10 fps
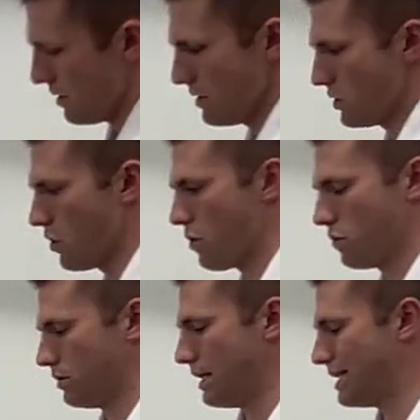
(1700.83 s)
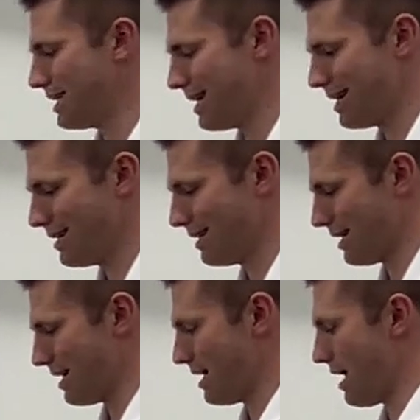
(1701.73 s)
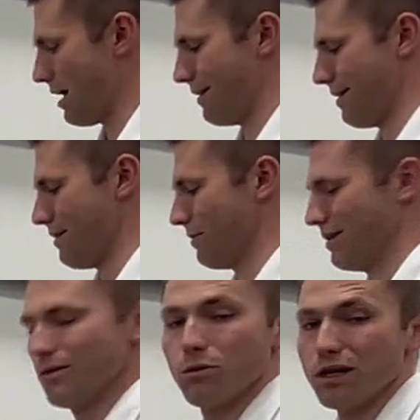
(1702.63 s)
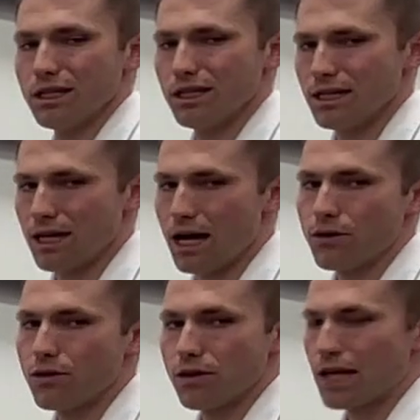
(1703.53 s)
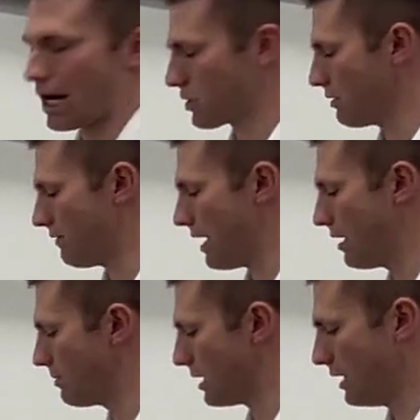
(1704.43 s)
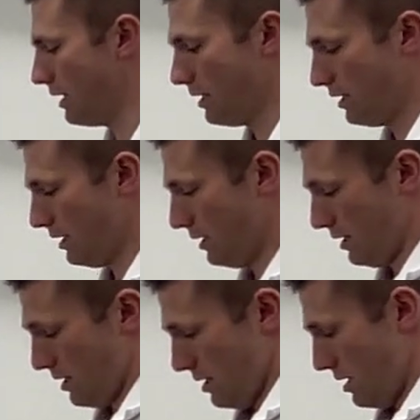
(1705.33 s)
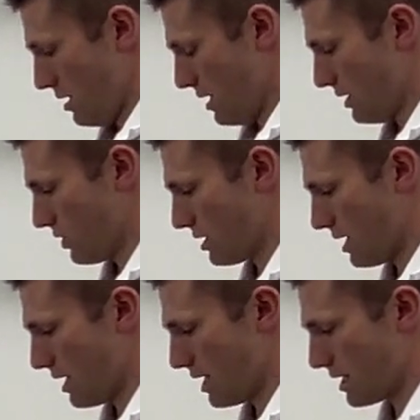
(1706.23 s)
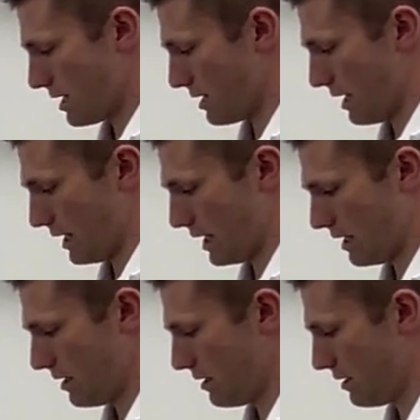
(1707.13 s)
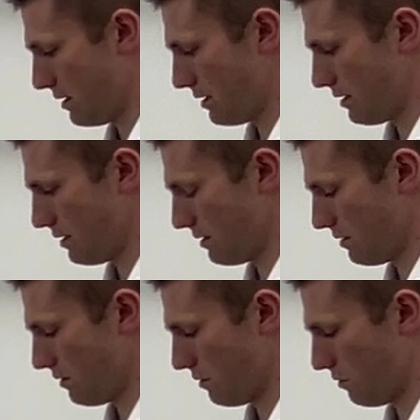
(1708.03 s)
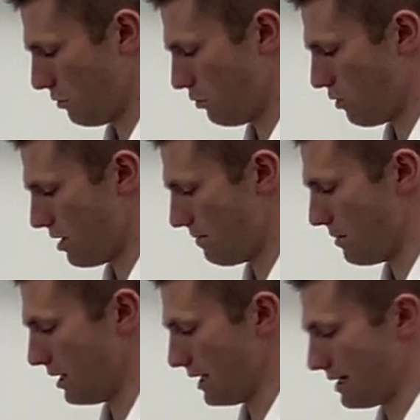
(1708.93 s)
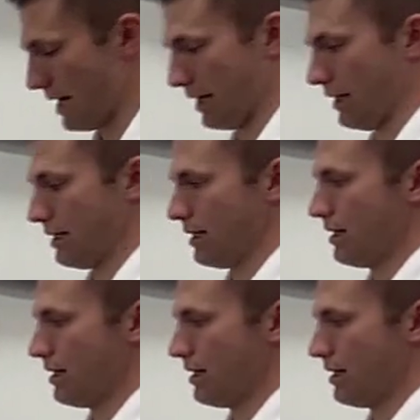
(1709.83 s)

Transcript: so let's say, I don't know what I don't know the actual value, but let's just say this is like 1 millisecond.